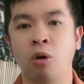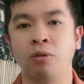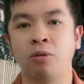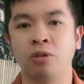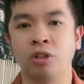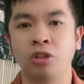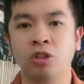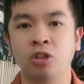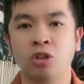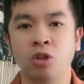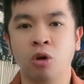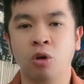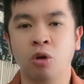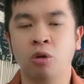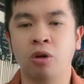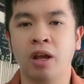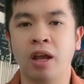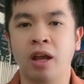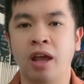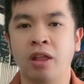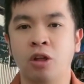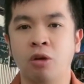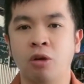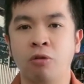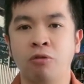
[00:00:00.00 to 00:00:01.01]
of the story
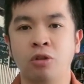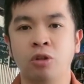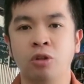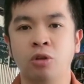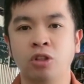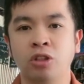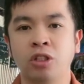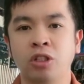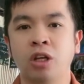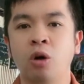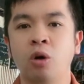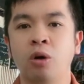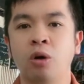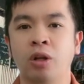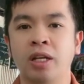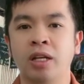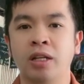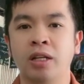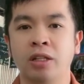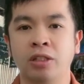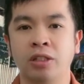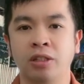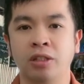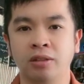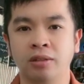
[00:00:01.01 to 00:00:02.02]
and confuse the
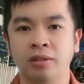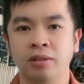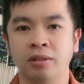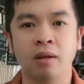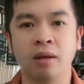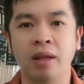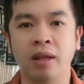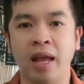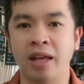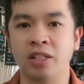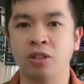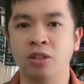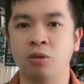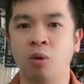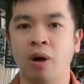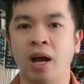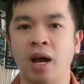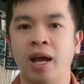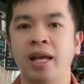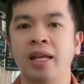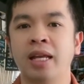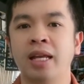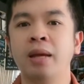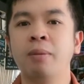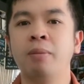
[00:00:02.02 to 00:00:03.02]
audience. That's
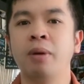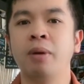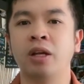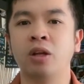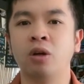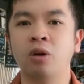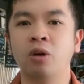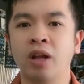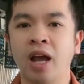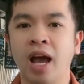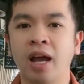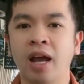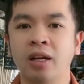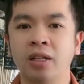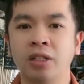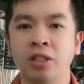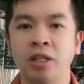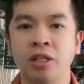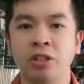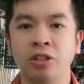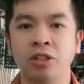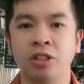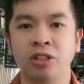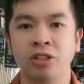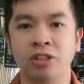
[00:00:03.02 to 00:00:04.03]
why keeping your
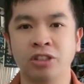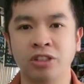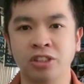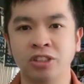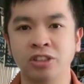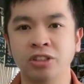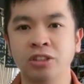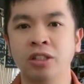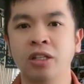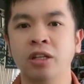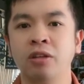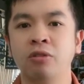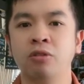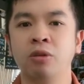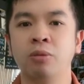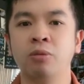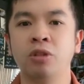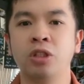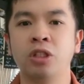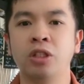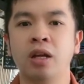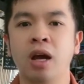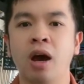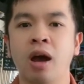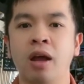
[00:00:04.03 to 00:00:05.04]
characters consistent from
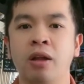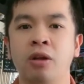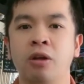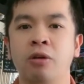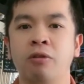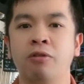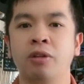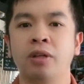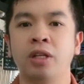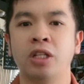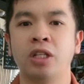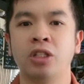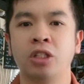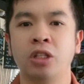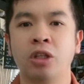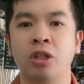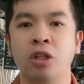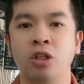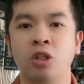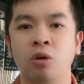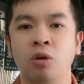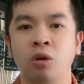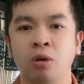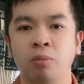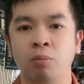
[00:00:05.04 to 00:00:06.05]
start to finish is
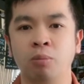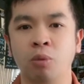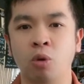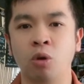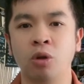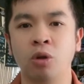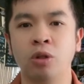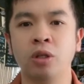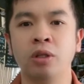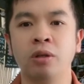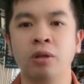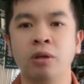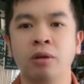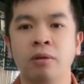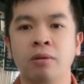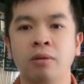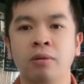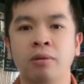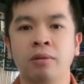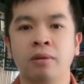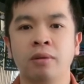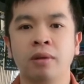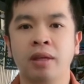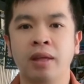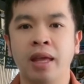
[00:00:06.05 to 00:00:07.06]
so important.
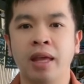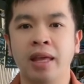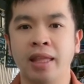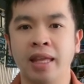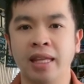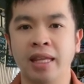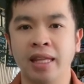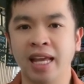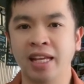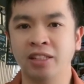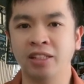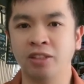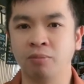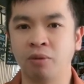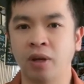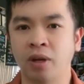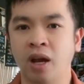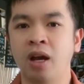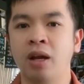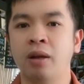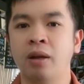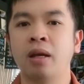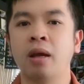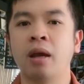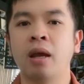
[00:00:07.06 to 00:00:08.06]
In the next
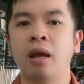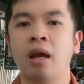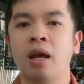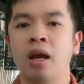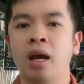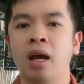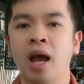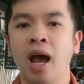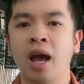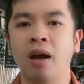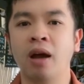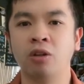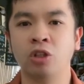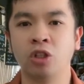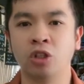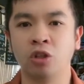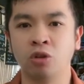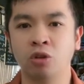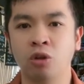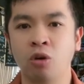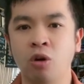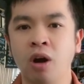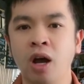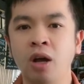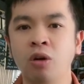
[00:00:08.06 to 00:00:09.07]
part, I'll show
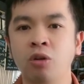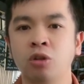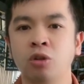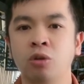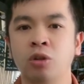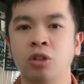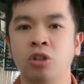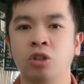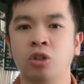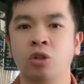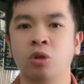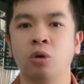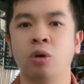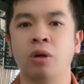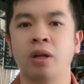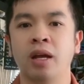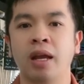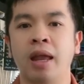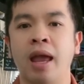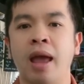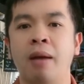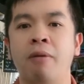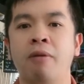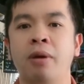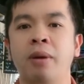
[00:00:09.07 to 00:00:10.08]
you how to ensure that
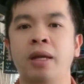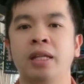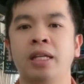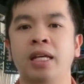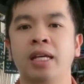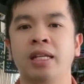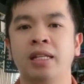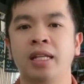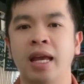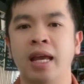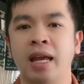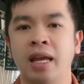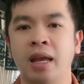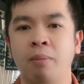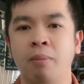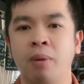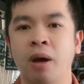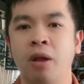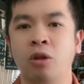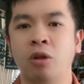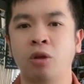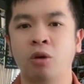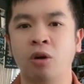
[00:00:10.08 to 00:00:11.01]
every detail about your